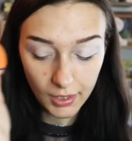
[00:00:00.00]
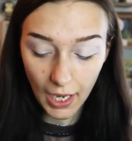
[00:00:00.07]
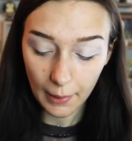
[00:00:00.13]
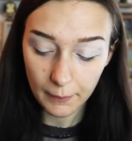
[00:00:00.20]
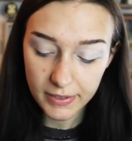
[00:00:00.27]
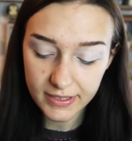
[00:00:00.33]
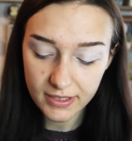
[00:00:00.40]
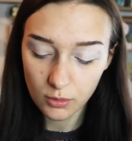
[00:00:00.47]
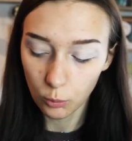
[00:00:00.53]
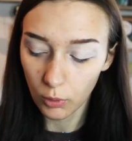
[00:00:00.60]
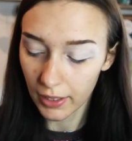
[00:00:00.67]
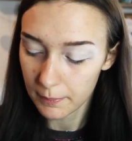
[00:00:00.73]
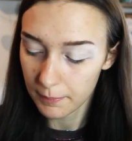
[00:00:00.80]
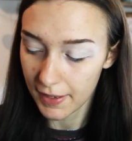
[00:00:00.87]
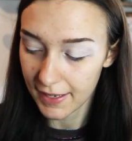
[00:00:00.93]
I'm using the
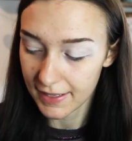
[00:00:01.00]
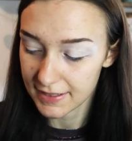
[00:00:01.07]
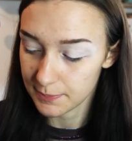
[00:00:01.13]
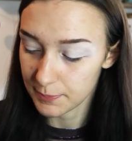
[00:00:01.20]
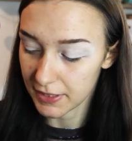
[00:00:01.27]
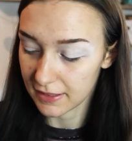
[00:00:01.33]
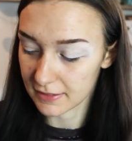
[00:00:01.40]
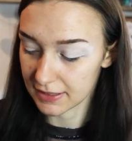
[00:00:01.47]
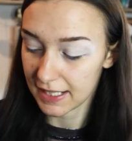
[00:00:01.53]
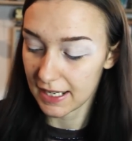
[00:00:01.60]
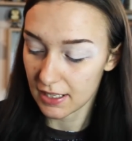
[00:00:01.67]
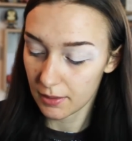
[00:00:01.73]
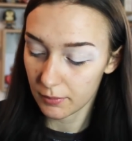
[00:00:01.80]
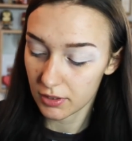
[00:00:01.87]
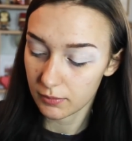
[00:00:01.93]
white base because,
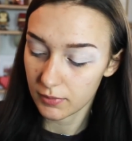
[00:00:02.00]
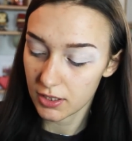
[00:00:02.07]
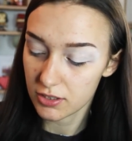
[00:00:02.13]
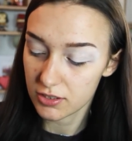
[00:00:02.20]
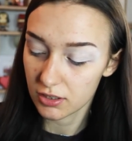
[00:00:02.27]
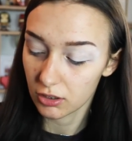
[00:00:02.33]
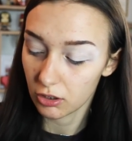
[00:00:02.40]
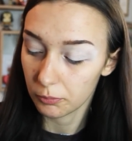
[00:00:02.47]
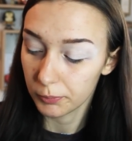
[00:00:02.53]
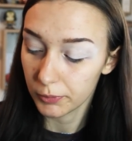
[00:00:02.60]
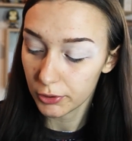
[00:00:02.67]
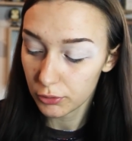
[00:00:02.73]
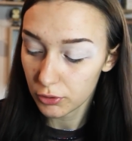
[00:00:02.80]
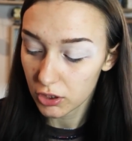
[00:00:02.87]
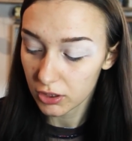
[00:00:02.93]
again, I'm going to be using a lot of
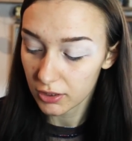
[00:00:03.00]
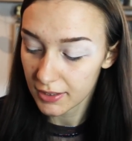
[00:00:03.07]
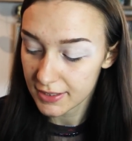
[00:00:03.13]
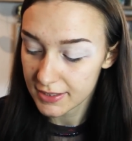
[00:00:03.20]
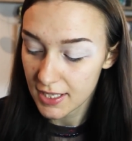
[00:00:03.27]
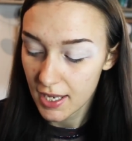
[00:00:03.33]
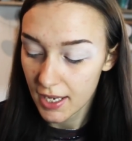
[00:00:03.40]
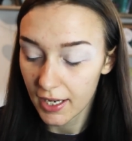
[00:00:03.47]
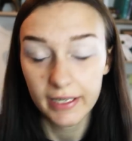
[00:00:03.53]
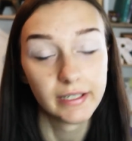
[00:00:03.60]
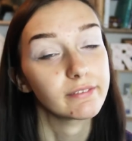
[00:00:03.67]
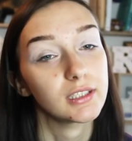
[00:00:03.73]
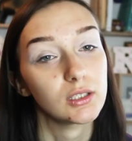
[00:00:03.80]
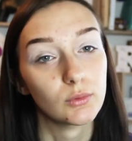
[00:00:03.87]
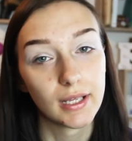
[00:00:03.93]
blue colours and
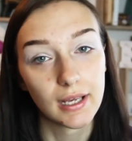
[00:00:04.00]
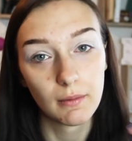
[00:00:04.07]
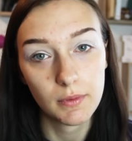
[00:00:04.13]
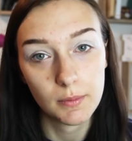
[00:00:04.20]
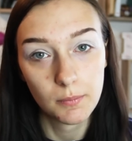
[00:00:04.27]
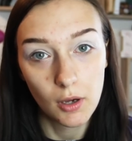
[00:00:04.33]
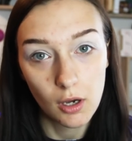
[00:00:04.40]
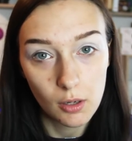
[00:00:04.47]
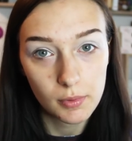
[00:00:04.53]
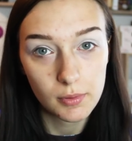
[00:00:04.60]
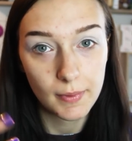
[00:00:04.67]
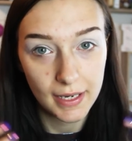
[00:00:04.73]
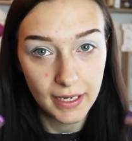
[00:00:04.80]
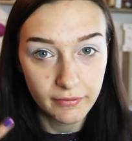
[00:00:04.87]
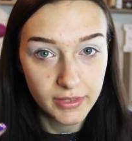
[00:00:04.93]
I really want to help them pop
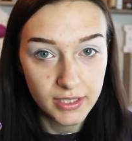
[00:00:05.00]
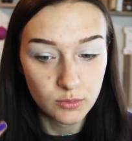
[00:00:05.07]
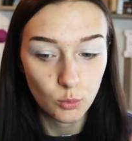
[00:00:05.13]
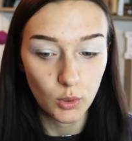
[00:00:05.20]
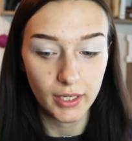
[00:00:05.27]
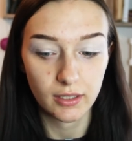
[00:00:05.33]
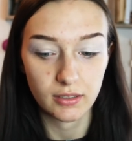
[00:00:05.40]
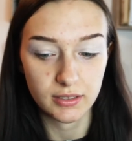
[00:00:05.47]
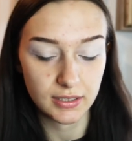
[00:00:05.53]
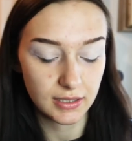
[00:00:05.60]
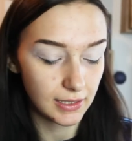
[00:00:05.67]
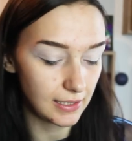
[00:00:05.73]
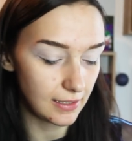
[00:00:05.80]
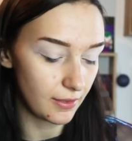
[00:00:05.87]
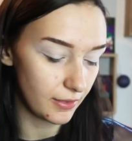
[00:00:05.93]
by having this white
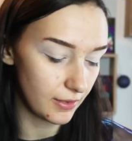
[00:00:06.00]
underneath.